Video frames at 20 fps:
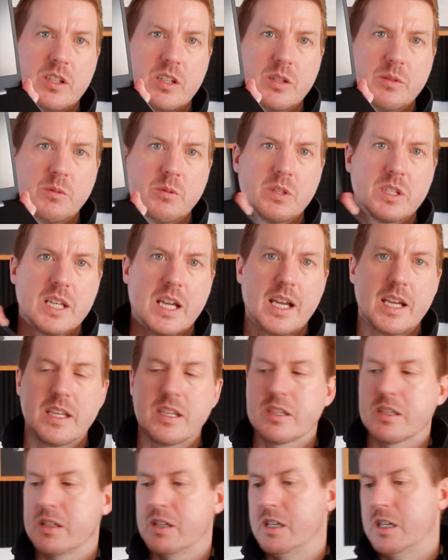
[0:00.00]
I will
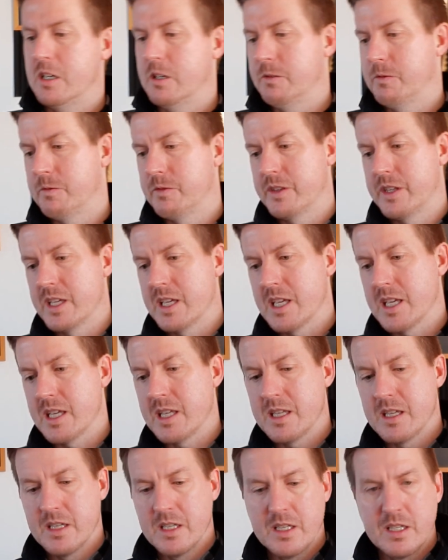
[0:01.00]
take off the